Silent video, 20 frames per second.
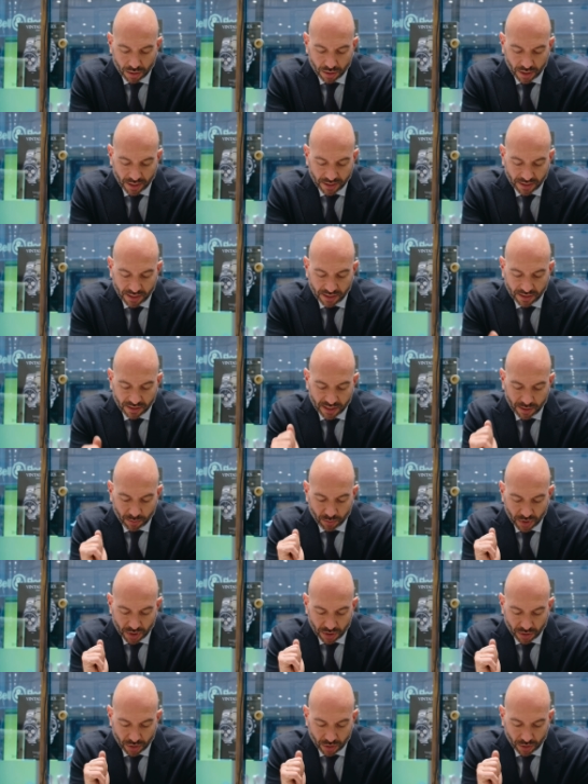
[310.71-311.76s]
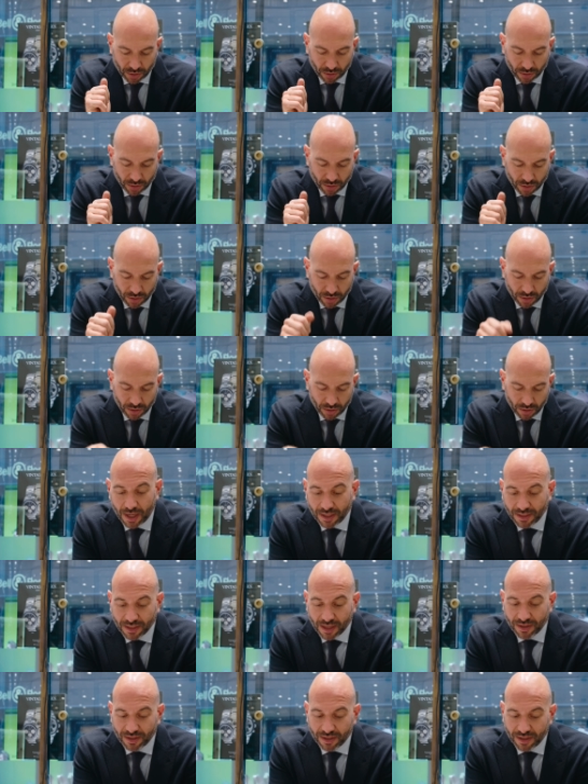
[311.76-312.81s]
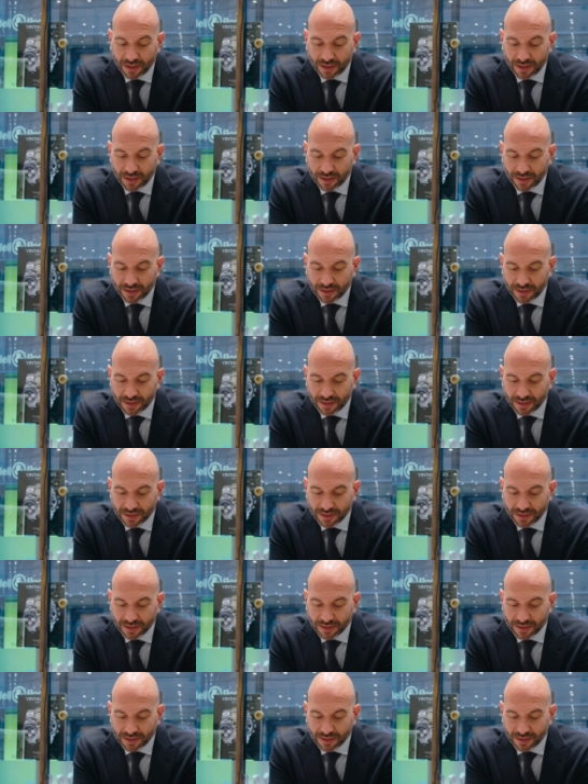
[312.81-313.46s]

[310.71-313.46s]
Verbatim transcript: 1972. Another